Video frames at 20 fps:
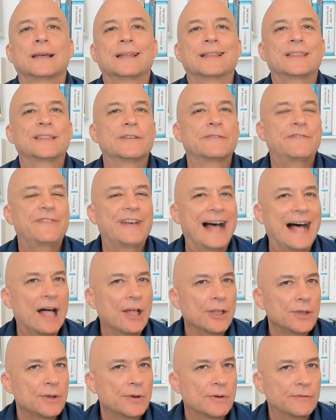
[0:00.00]
the
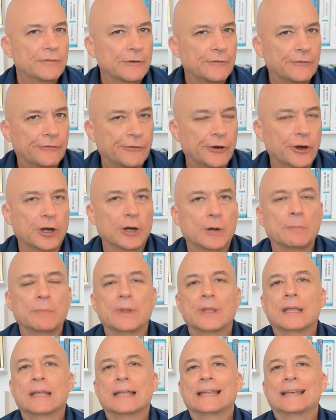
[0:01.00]
value of a firm
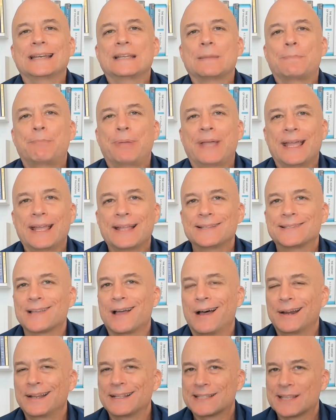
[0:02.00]
depends
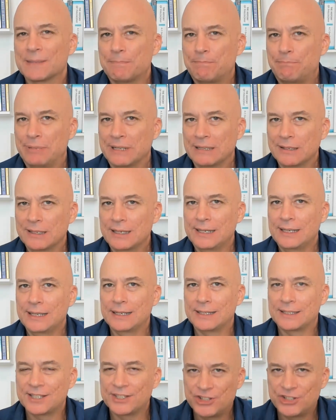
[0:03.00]
on its ability
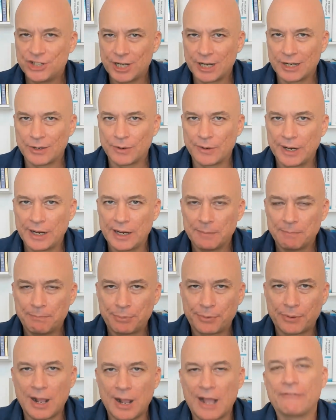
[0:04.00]
to generate
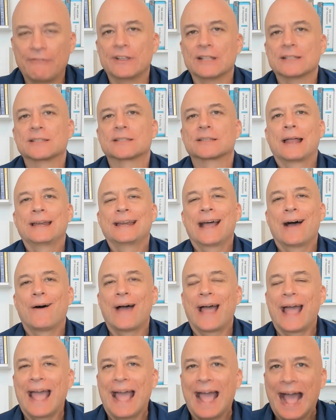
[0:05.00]
profits. Now,
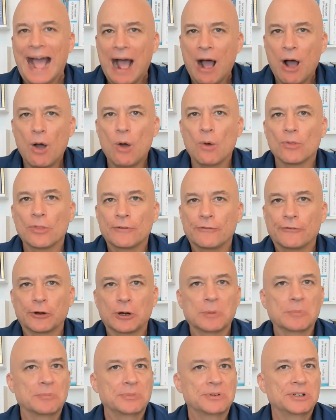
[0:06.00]
how the
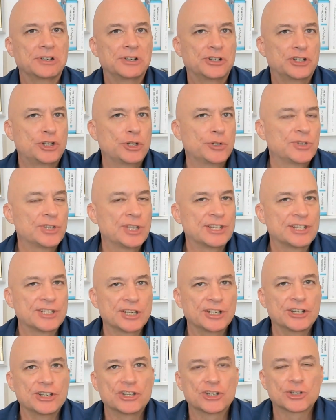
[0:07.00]
firm chooses
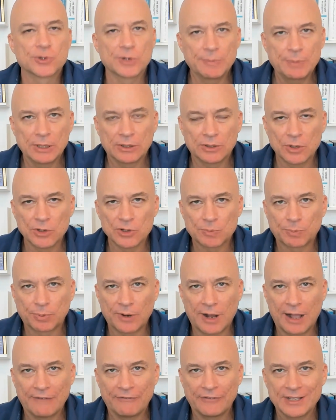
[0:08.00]
to distribute those
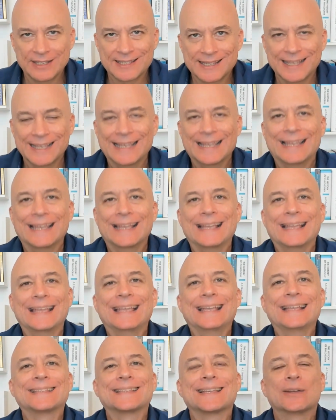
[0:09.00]
profits
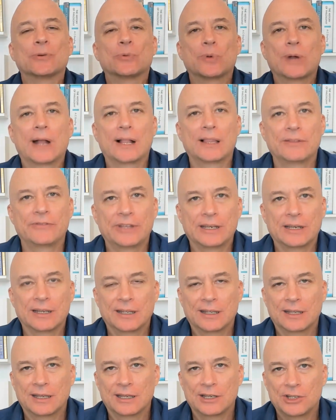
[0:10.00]
is irrelevant
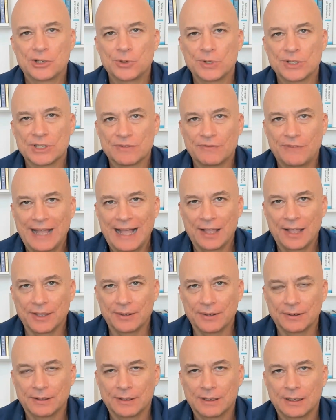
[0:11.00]
to its value.
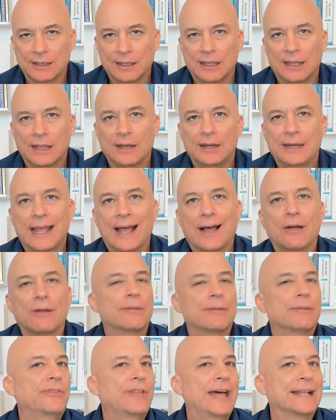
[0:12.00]
Now,
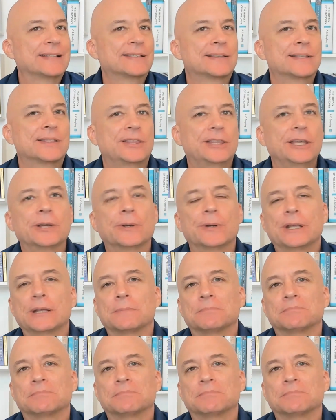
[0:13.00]
that's the theory.